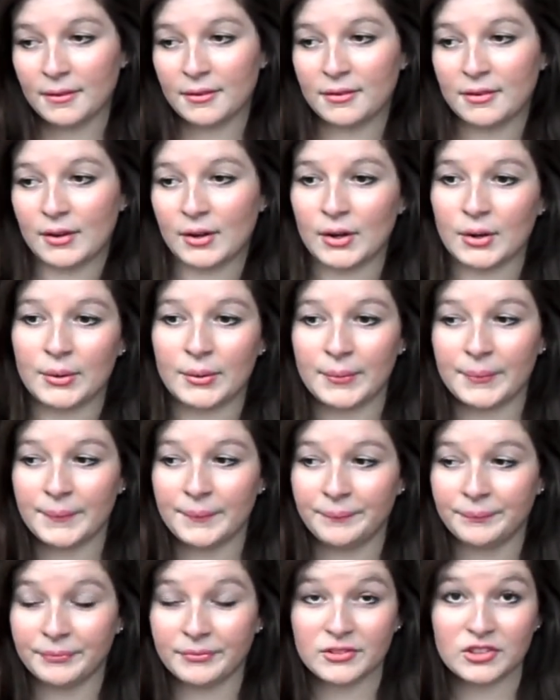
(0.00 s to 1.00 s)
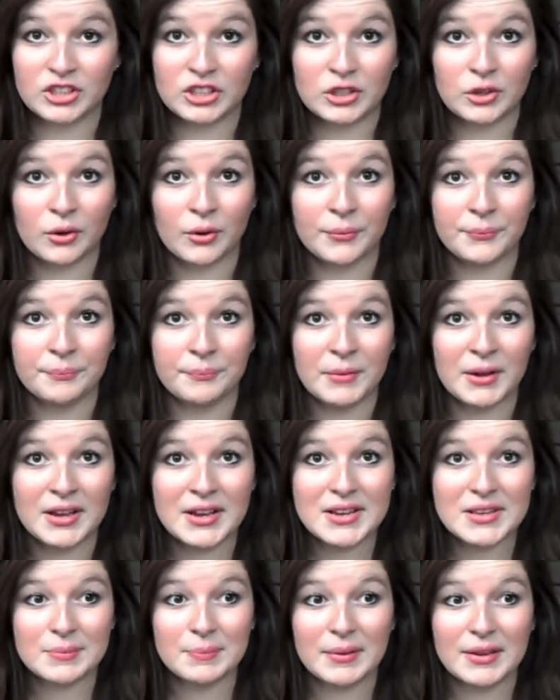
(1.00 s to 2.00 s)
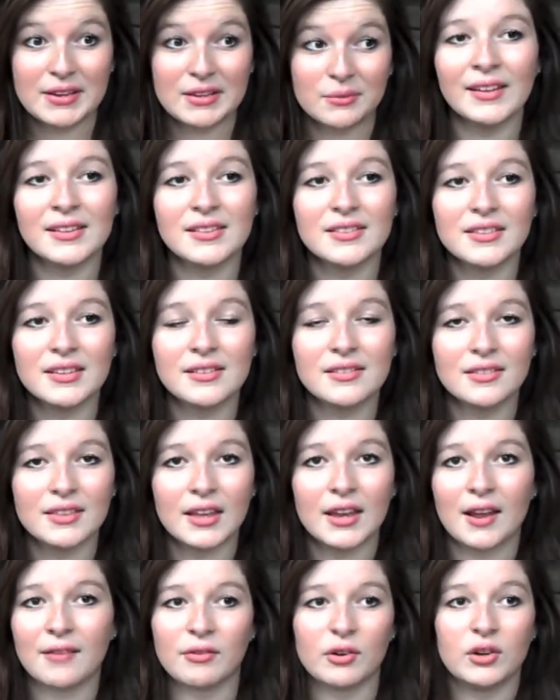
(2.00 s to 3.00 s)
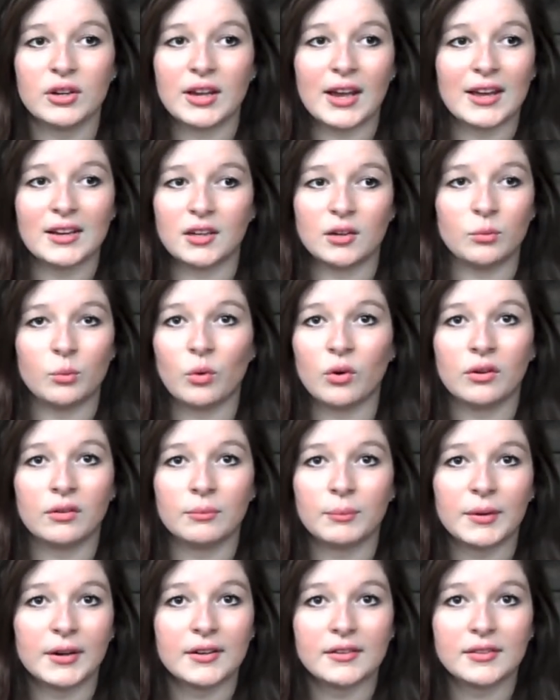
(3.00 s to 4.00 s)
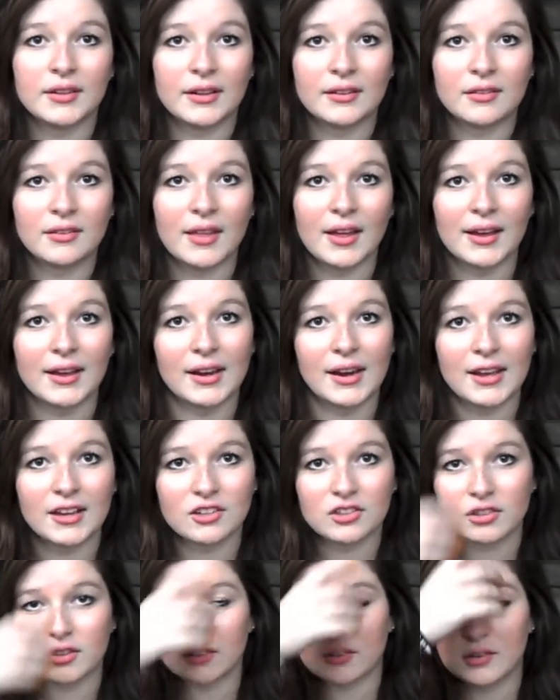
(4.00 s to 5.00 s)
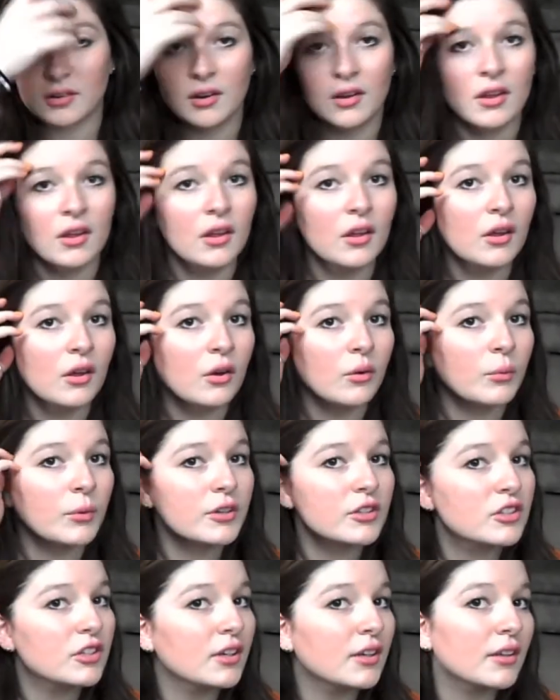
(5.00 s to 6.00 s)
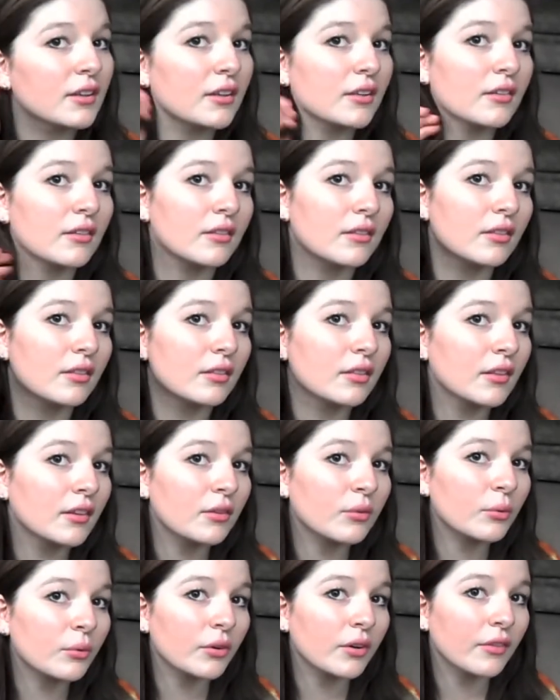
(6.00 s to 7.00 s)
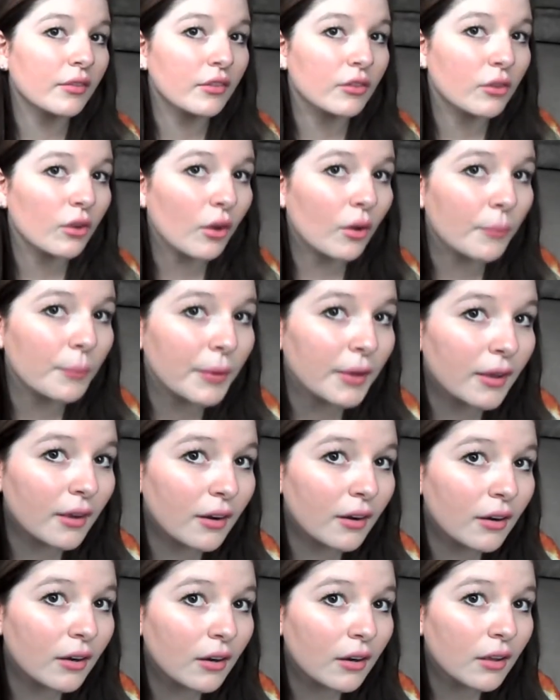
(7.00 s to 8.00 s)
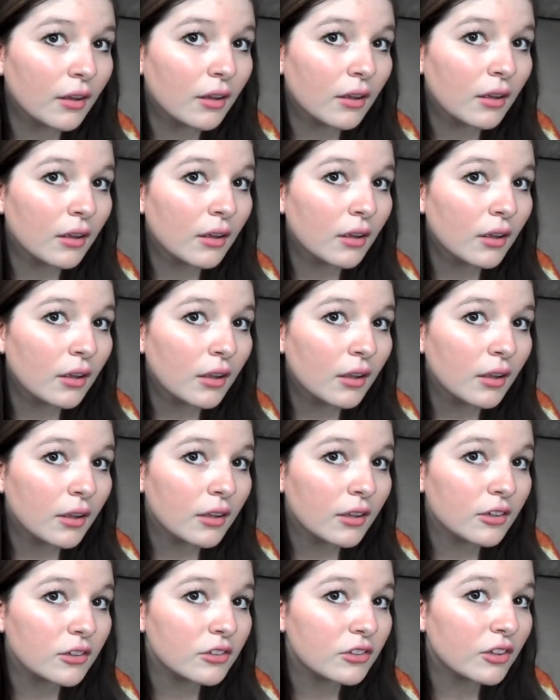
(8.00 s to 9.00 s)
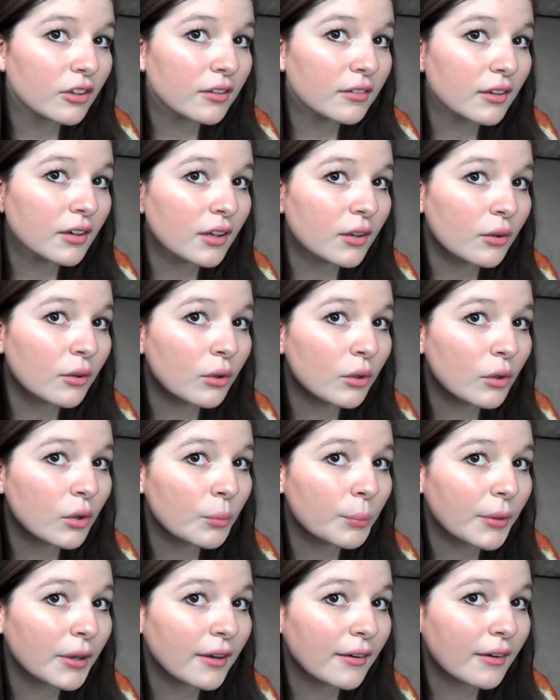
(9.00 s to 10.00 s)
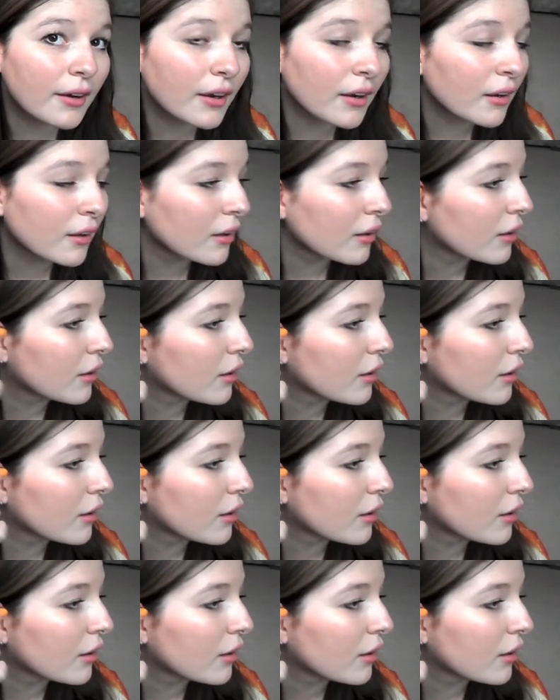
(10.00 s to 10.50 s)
So she got my ears pierced. And then since then I've only added one piercing to that collection, which is this one at the top here. Just a little hoop earring.